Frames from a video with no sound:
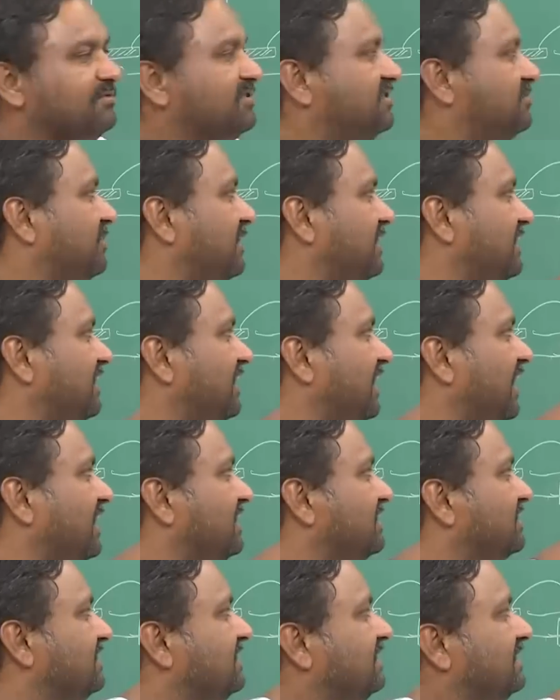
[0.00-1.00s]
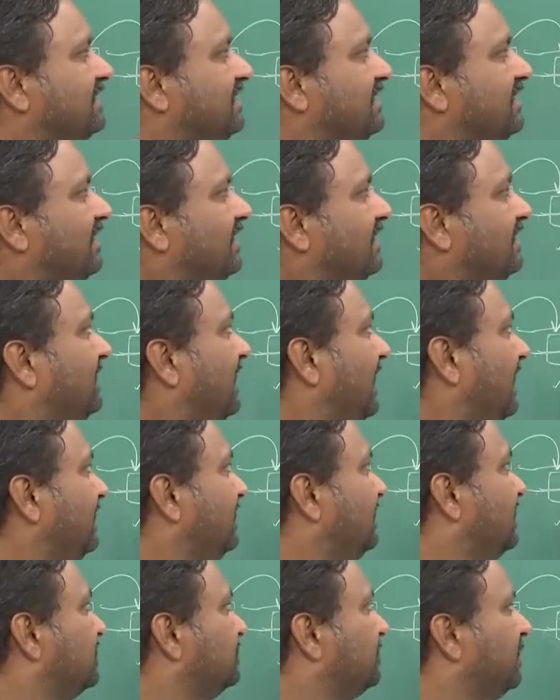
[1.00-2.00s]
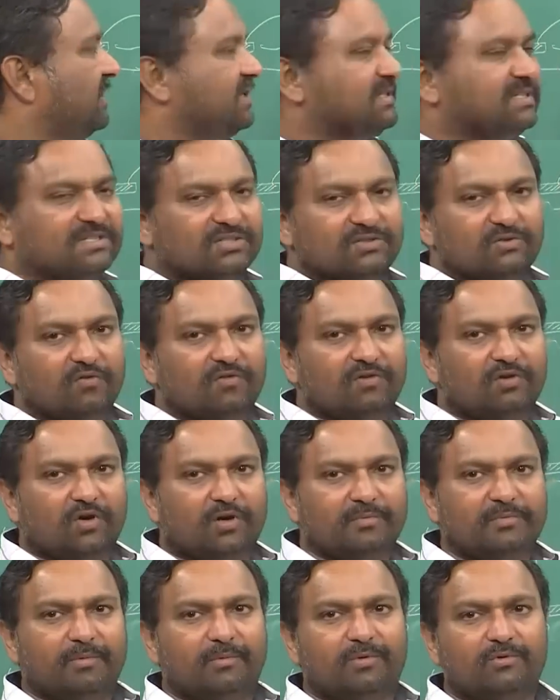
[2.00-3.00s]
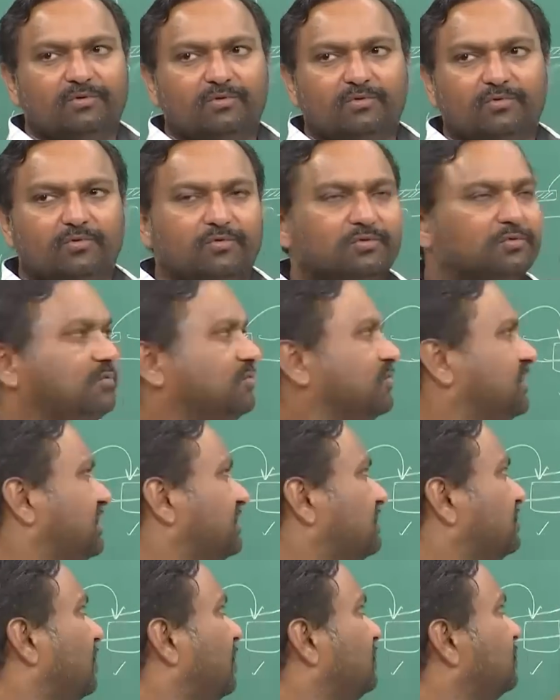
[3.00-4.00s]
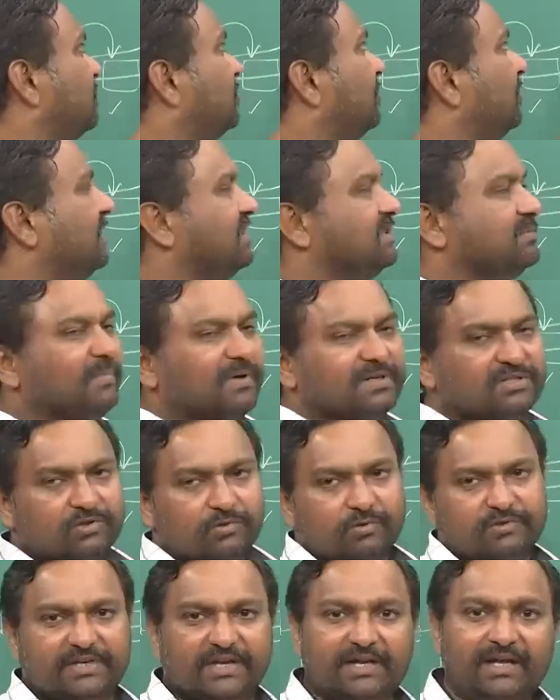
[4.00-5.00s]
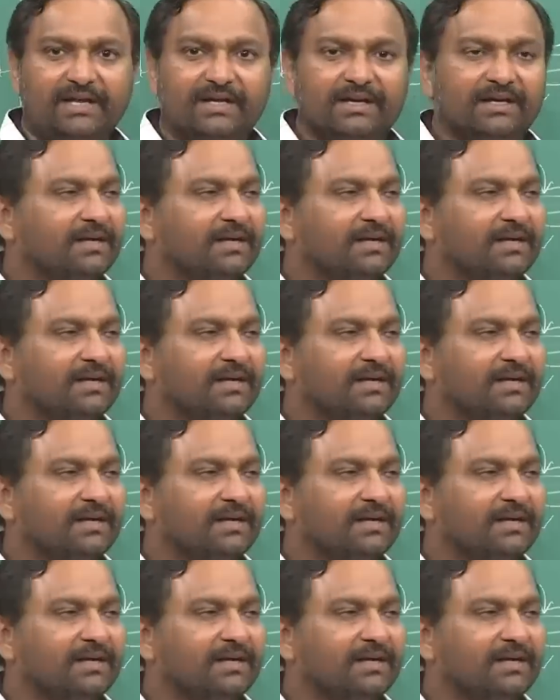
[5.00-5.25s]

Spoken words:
is pretty large, then this burst you will not be able to route through. This is also known as burst switching.